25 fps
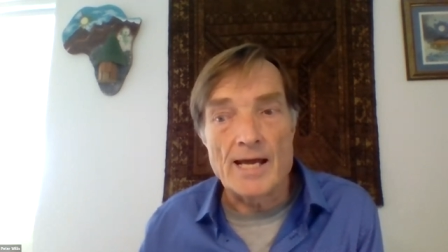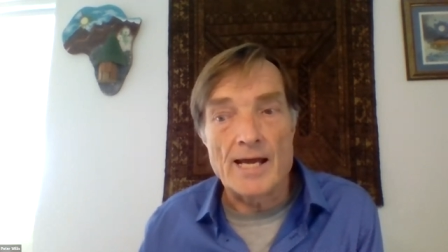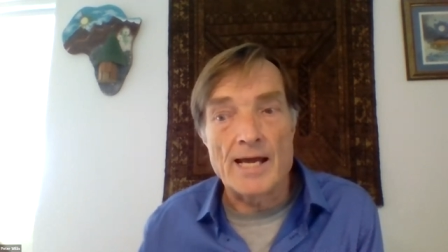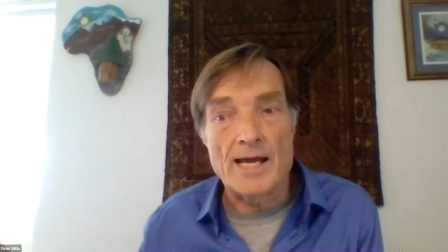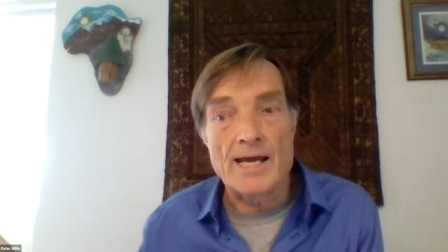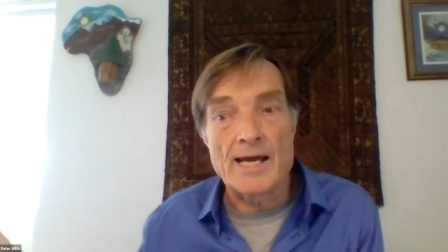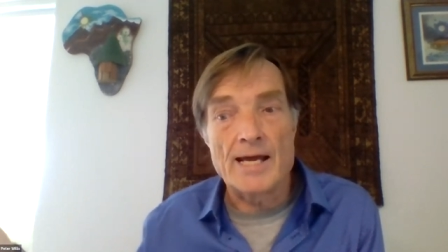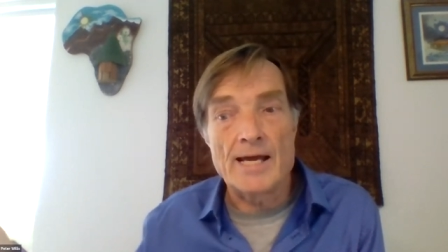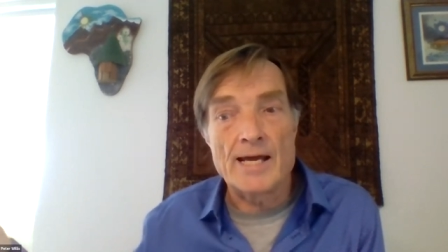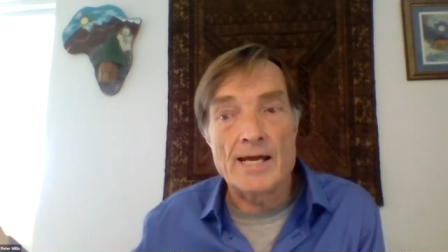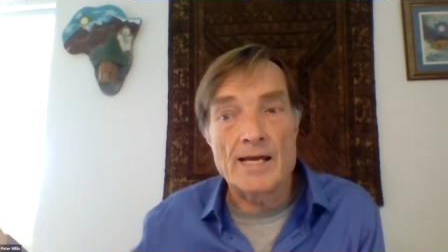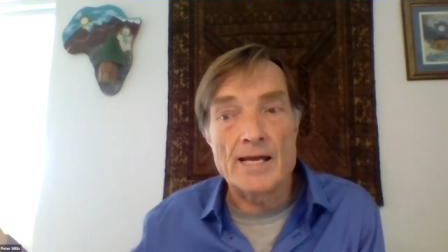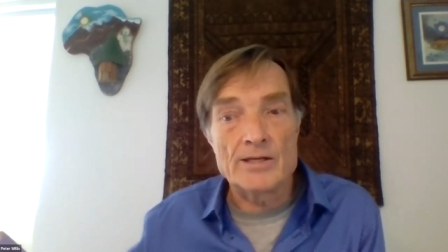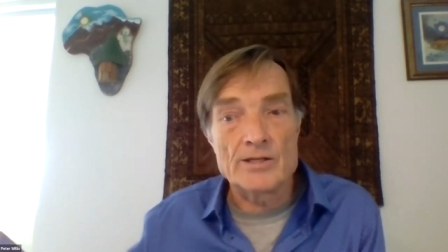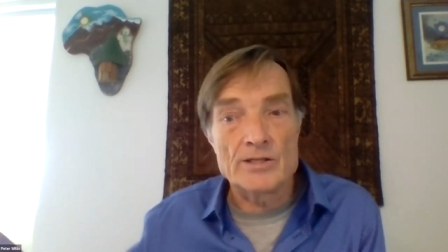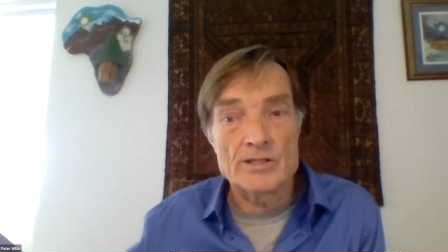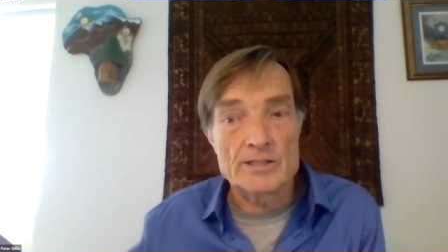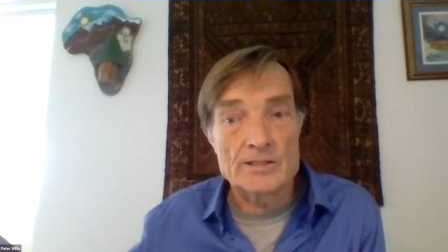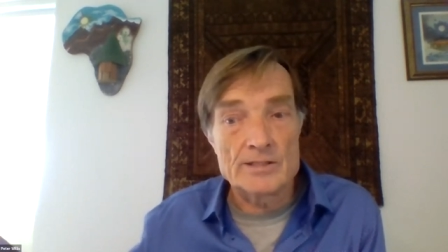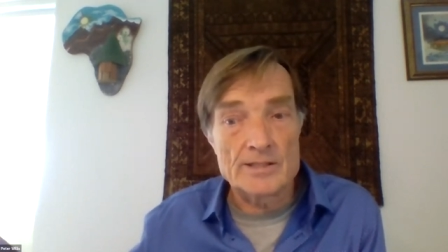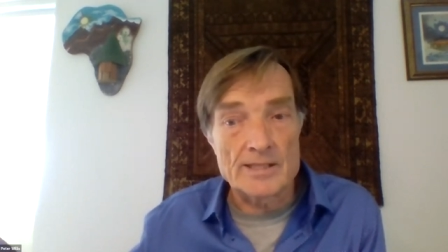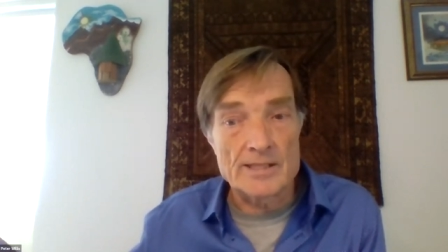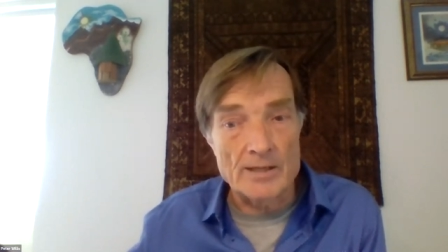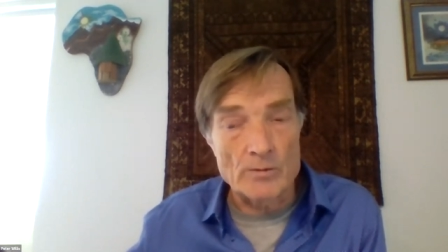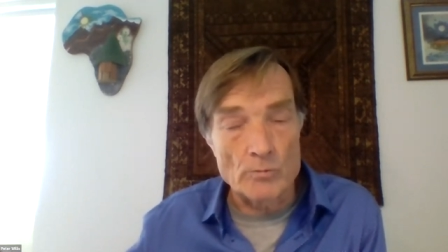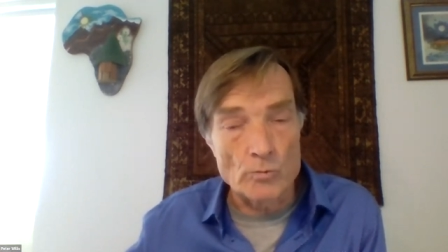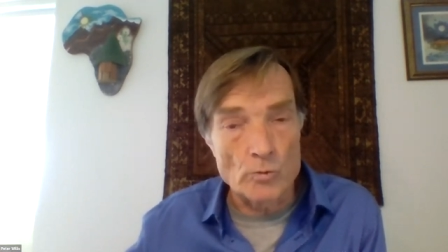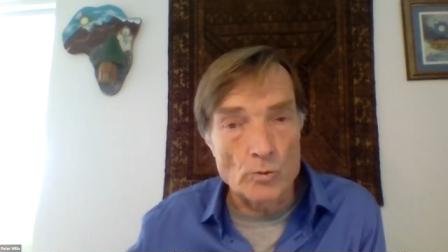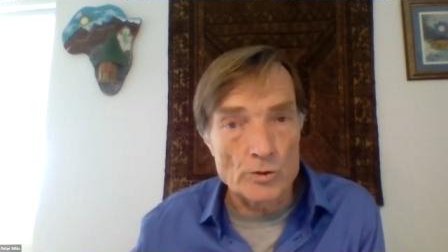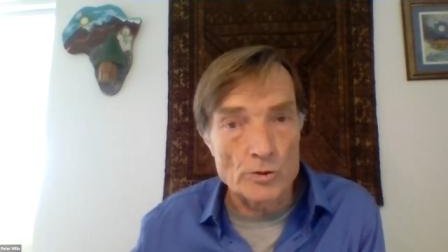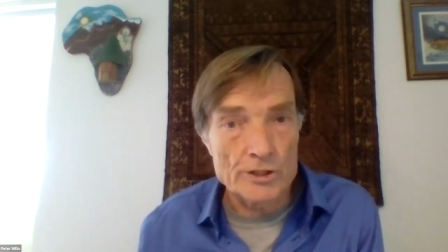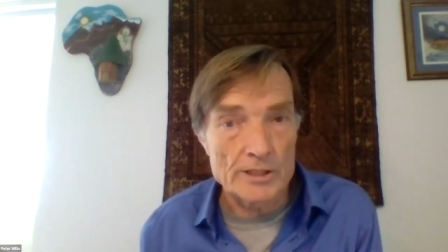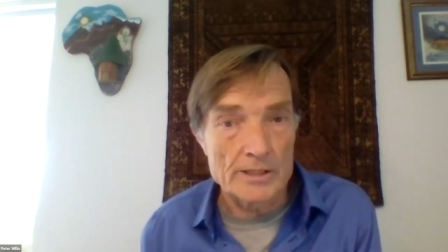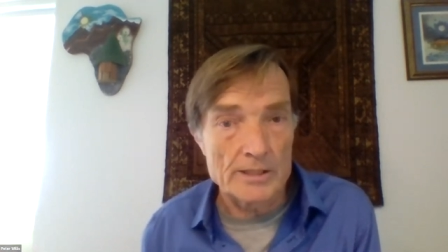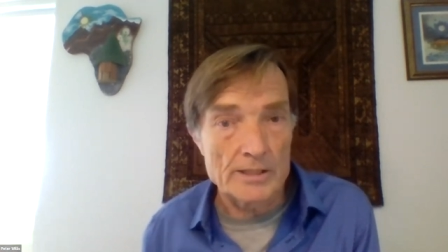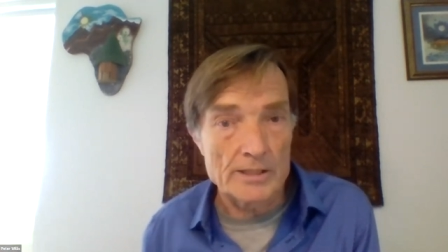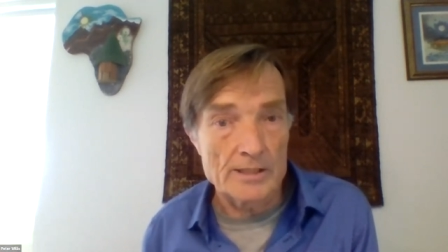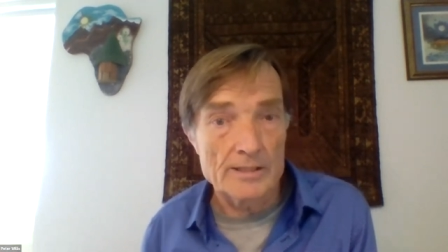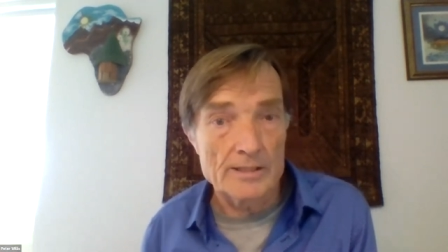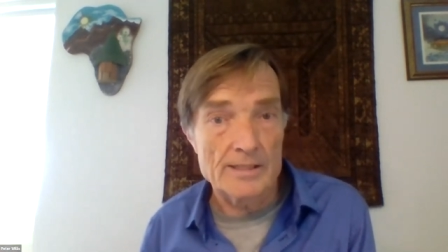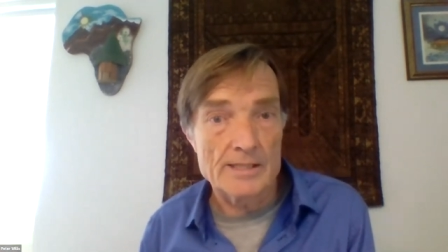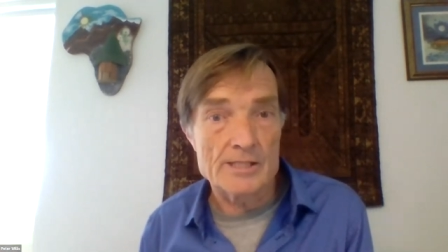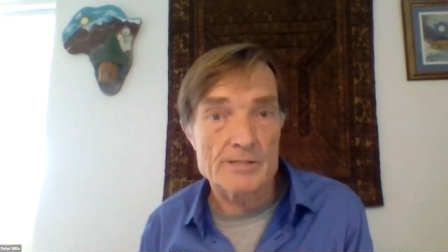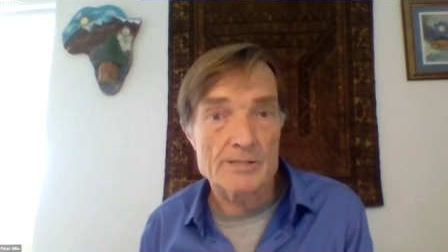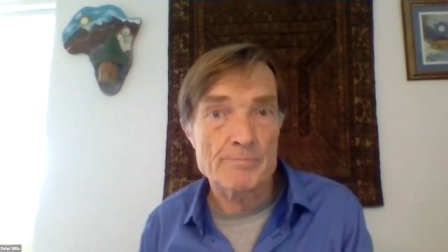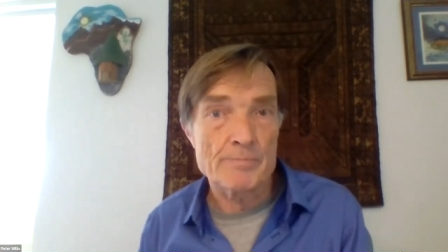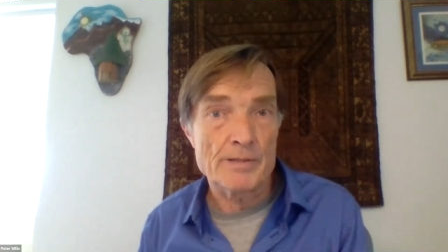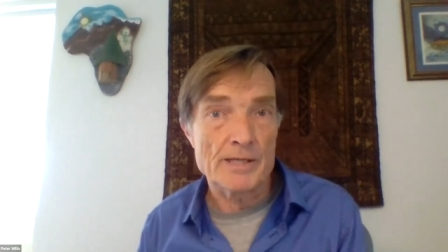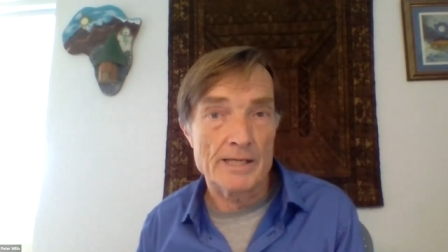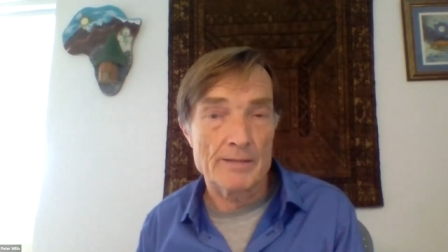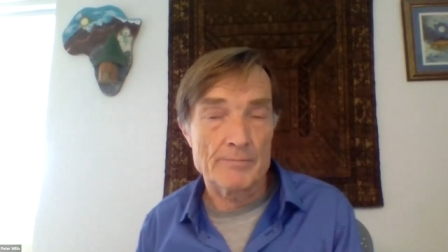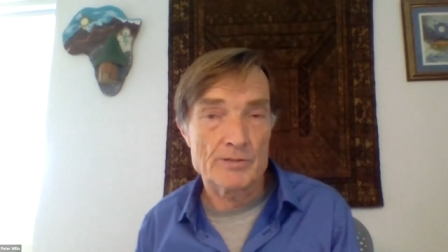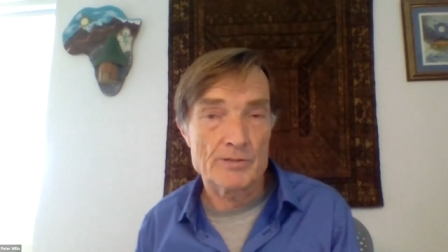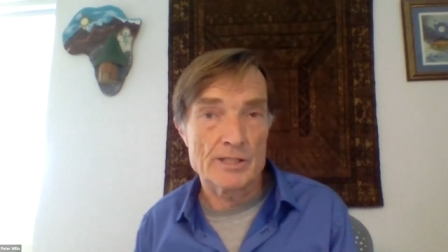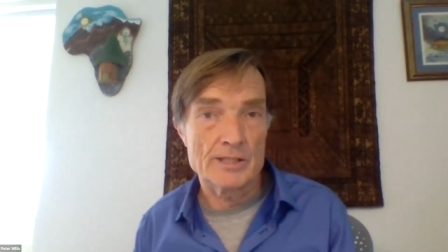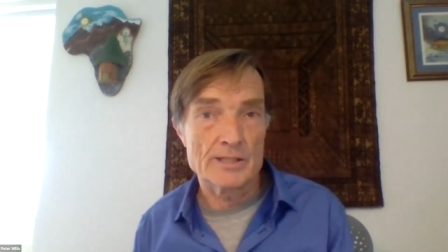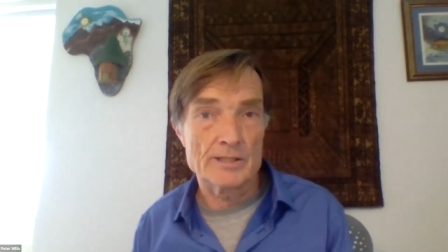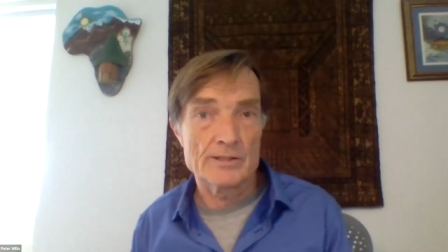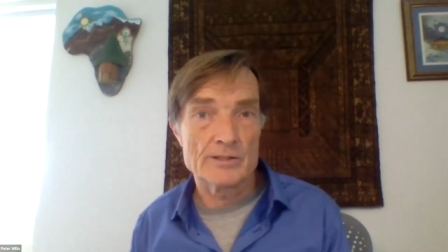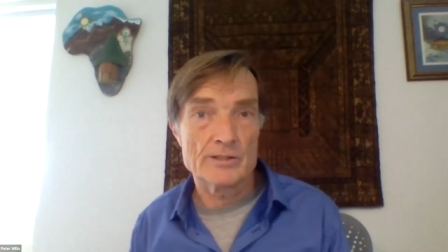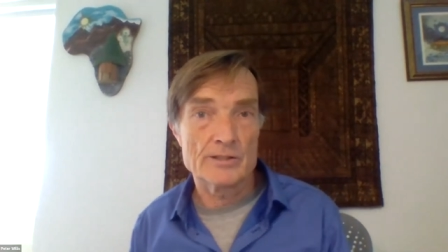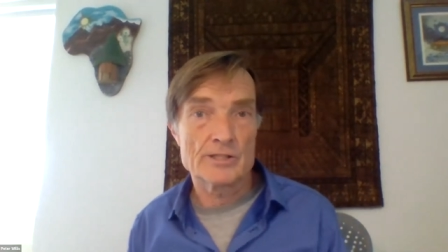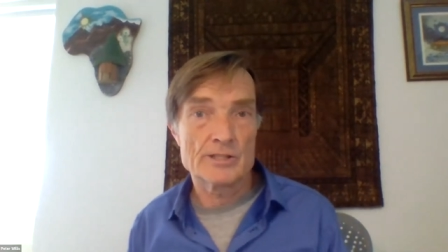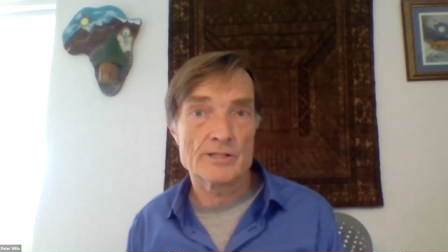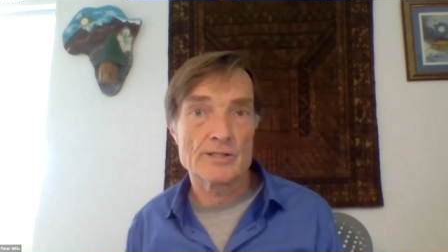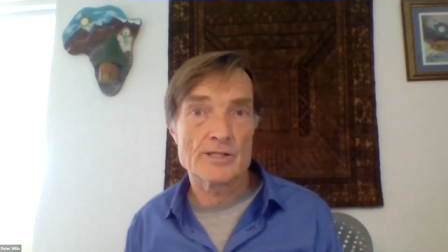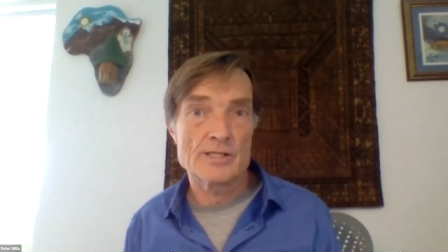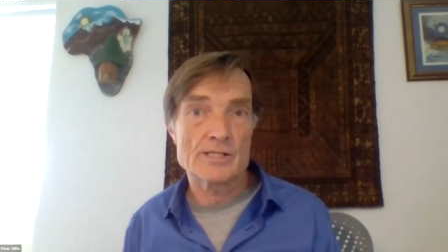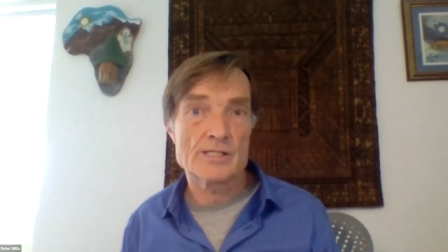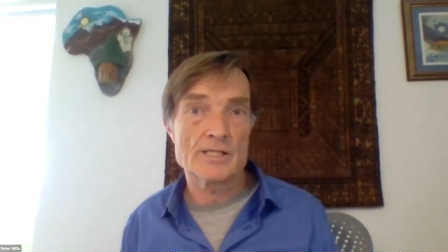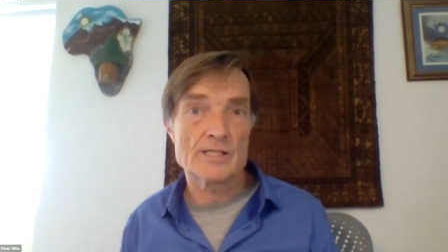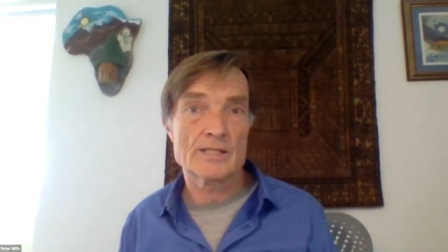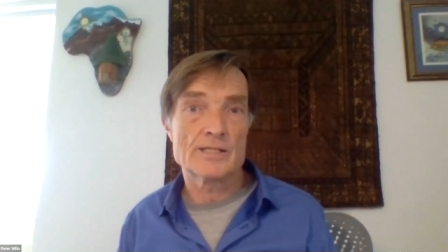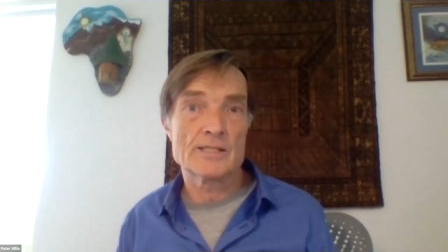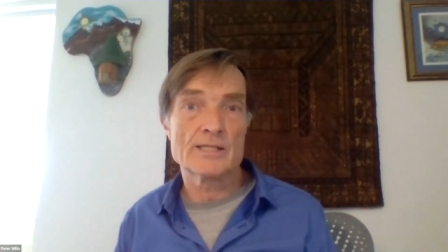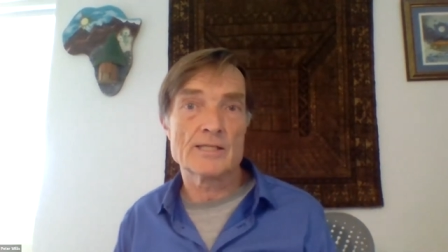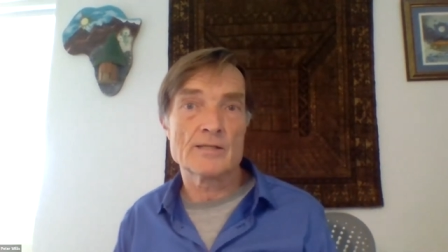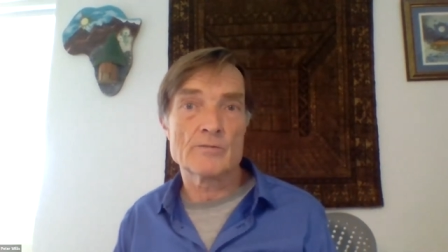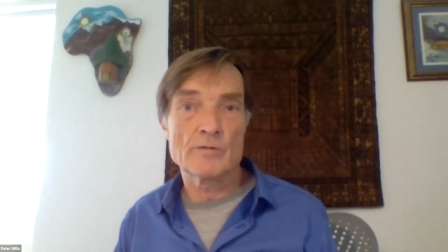And that water is piped into the city,